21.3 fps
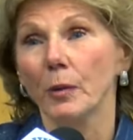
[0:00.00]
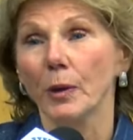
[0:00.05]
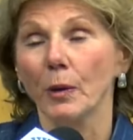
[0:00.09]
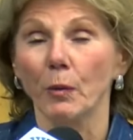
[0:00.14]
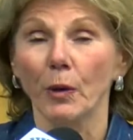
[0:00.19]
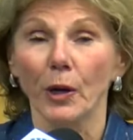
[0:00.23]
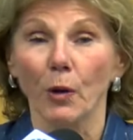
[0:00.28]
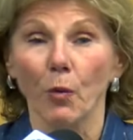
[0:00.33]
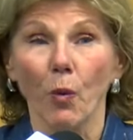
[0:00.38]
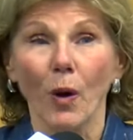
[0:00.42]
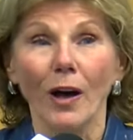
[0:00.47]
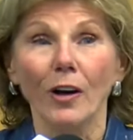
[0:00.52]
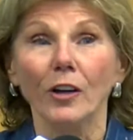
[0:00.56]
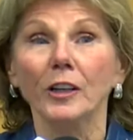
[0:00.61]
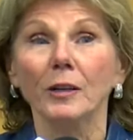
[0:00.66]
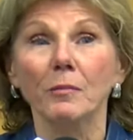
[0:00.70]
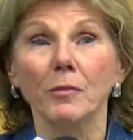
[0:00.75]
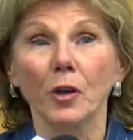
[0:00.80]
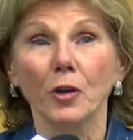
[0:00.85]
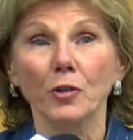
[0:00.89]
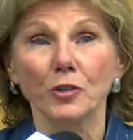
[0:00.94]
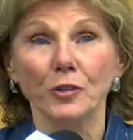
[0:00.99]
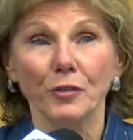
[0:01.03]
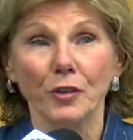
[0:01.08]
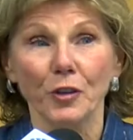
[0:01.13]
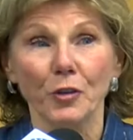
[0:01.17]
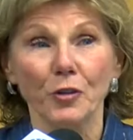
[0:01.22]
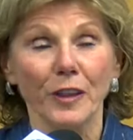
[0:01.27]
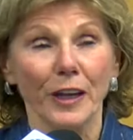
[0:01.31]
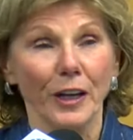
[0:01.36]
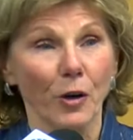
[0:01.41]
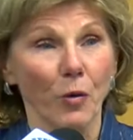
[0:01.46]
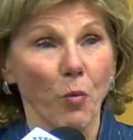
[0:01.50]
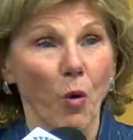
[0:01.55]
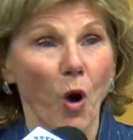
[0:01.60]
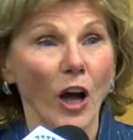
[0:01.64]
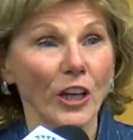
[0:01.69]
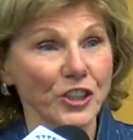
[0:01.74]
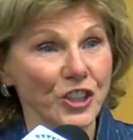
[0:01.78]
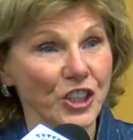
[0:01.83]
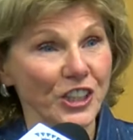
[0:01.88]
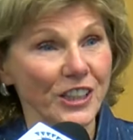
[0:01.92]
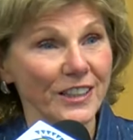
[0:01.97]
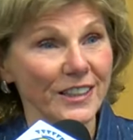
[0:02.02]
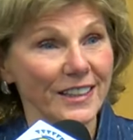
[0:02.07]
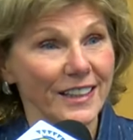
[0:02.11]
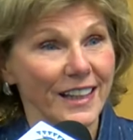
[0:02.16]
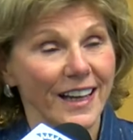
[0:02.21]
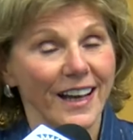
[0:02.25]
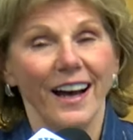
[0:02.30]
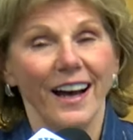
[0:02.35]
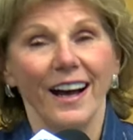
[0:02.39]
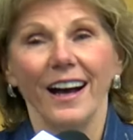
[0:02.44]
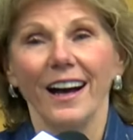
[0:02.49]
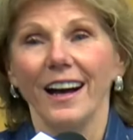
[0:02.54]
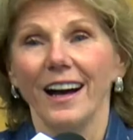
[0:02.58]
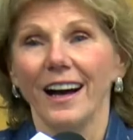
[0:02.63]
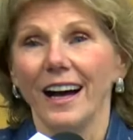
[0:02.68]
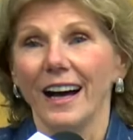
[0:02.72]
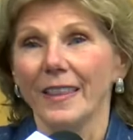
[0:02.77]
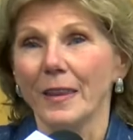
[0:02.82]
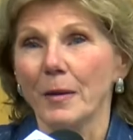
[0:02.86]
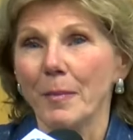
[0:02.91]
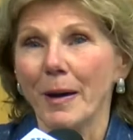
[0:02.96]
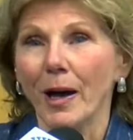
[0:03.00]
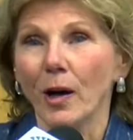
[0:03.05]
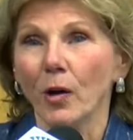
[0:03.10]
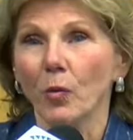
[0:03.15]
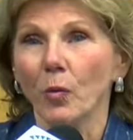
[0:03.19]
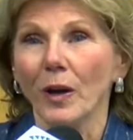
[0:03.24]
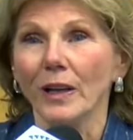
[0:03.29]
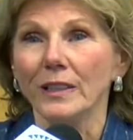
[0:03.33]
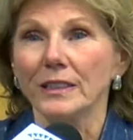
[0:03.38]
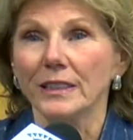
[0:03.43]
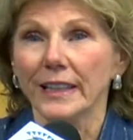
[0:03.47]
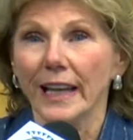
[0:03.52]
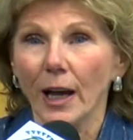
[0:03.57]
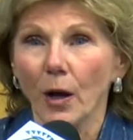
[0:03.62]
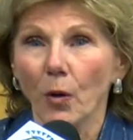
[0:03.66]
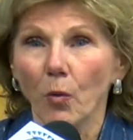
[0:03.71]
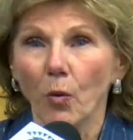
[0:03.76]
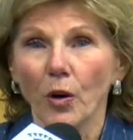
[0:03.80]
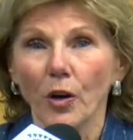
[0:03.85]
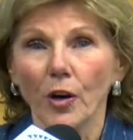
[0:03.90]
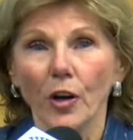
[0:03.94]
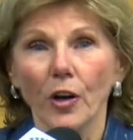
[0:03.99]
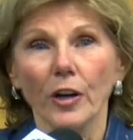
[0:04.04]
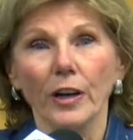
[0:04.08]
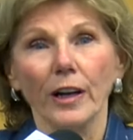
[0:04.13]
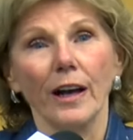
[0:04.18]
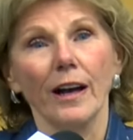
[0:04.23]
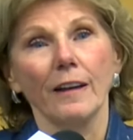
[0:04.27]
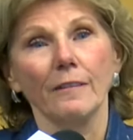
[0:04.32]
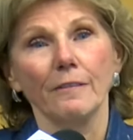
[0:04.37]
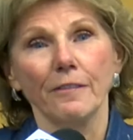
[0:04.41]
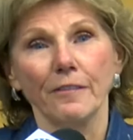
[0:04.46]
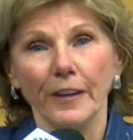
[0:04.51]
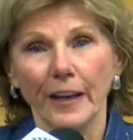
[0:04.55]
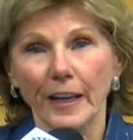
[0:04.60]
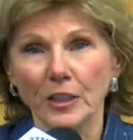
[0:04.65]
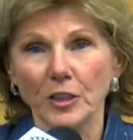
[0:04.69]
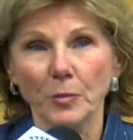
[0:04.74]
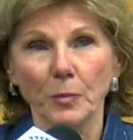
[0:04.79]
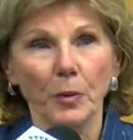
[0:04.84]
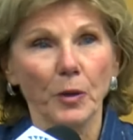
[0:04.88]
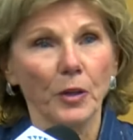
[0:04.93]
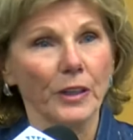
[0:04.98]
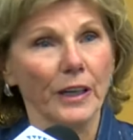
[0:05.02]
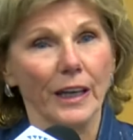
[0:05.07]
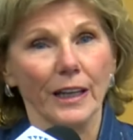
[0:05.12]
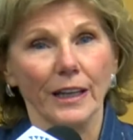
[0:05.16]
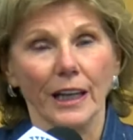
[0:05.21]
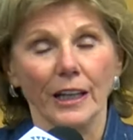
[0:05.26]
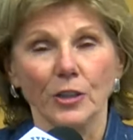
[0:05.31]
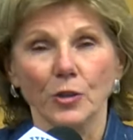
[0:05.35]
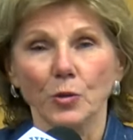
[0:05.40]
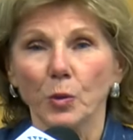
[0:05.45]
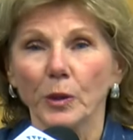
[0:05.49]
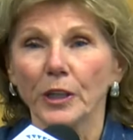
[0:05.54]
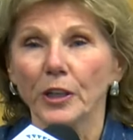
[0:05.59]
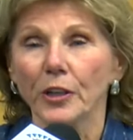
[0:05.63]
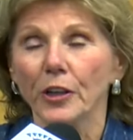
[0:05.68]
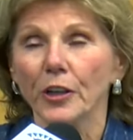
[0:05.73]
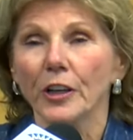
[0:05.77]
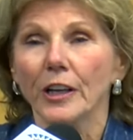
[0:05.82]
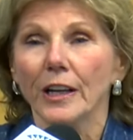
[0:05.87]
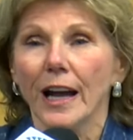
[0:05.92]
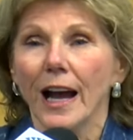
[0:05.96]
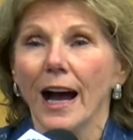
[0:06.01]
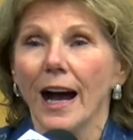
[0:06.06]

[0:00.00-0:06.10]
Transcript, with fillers: We want to welcome those of you that are watching uh, on the Mountain West Network, on Facebook, and on Twitter.